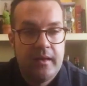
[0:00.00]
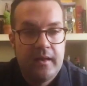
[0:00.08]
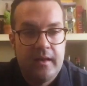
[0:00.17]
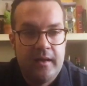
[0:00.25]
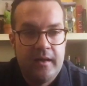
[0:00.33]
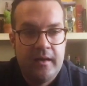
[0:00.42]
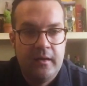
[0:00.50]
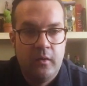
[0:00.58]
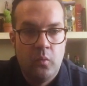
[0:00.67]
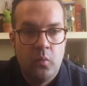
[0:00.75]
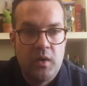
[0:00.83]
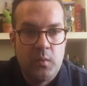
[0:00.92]
uh,
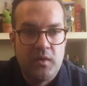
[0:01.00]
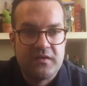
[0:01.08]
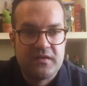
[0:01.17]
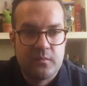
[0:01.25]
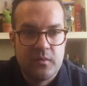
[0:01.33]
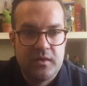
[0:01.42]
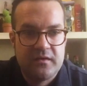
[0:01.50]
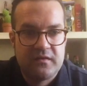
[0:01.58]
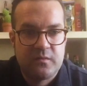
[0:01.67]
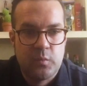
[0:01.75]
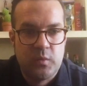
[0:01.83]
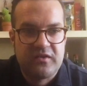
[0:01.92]
which,
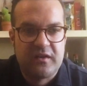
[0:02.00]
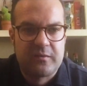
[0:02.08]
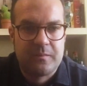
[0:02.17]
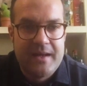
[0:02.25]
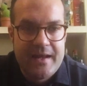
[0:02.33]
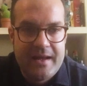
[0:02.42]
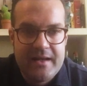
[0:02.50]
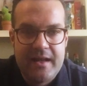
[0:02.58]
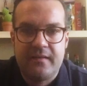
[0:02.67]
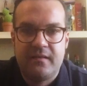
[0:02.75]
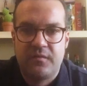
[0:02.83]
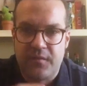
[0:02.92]
which, which explain
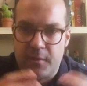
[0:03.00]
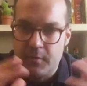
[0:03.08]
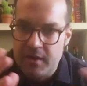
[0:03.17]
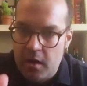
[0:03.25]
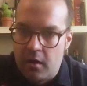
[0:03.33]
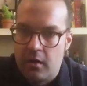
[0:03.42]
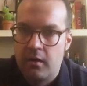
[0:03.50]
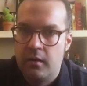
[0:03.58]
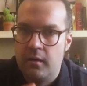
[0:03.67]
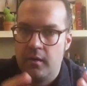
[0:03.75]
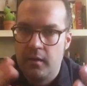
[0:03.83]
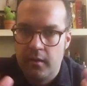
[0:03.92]
its very
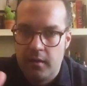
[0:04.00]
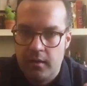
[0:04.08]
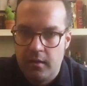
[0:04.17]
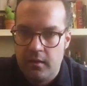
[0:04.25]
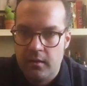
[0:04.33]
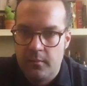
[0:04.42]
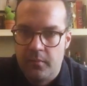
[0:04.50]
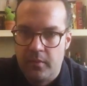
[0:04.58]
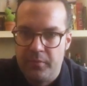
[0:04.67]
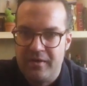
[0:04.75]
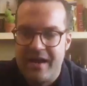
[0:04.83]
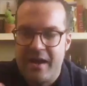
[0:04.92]
long uh,
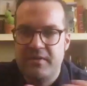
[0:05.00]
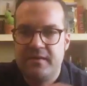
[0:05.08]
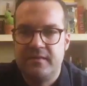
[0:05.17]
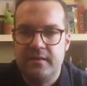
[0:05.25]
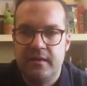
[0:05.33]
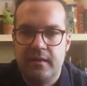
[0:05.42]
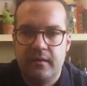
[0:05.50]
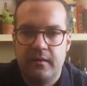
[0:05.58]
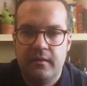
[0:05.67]
popularity. Uh,